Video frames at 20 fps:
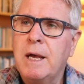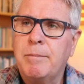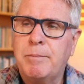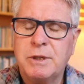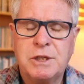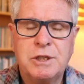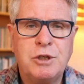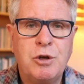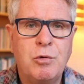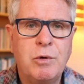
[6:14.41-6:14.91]

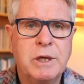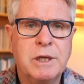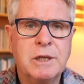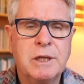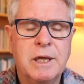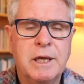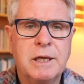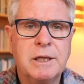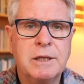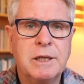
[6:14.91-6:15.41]

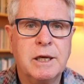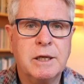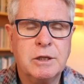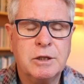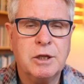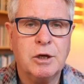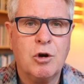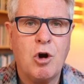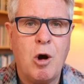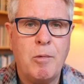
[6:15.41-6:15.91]
pursuing
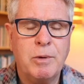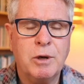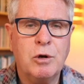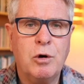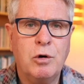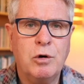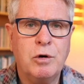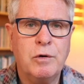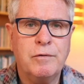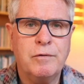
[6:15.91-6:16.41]
the common
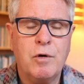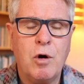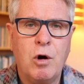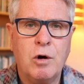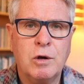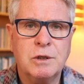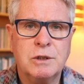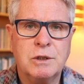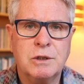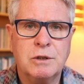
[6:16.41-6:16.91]
good of
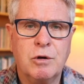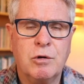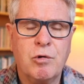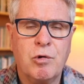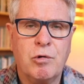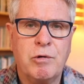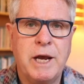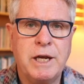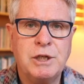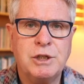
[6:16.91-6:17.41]
God's
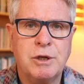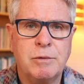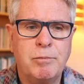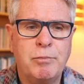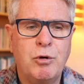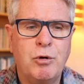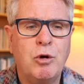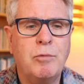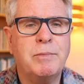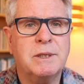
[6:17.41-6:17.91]
creation
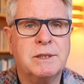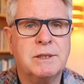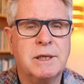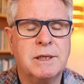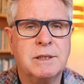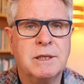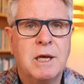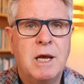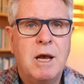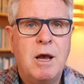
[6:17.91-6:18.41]

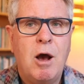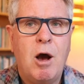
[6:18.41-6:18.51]
purposes,